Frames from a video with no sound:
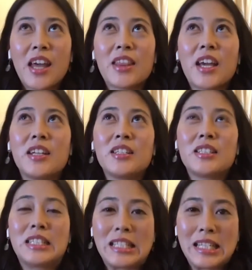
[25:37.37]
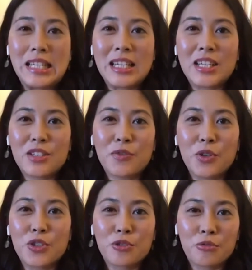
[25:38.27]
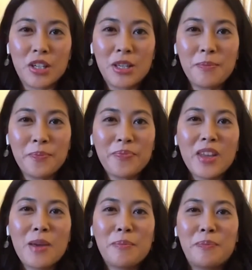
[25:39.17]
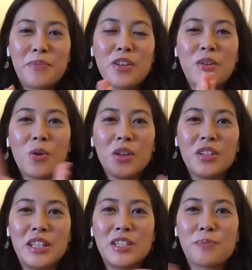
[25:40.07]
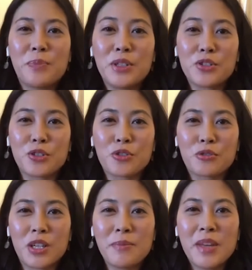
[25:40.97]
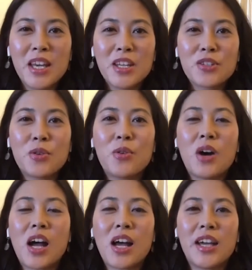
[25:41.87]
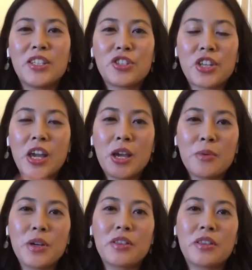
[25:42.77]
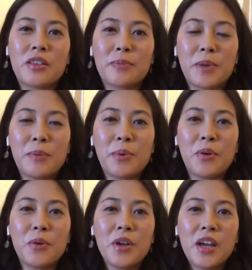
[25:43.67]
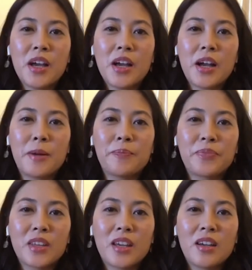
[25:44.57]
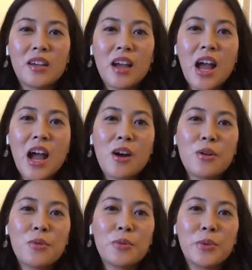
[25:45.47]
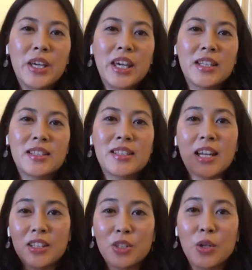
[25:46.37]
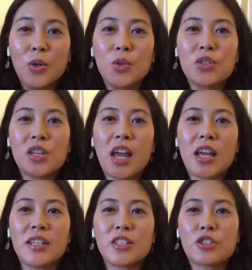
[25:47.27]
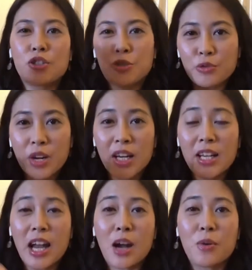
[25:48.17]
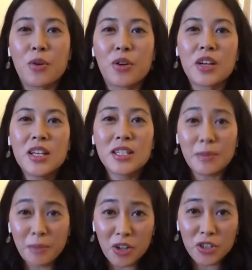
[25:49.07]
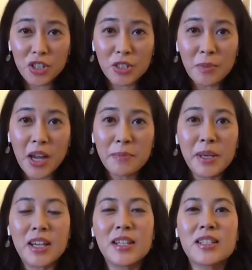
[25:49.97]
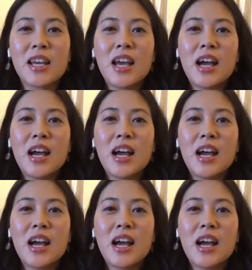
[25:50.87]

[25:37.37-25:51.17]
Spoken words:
And then D is for dream. The oil is build your dream. So I share with people how we can set goals and train our subconscious mind, because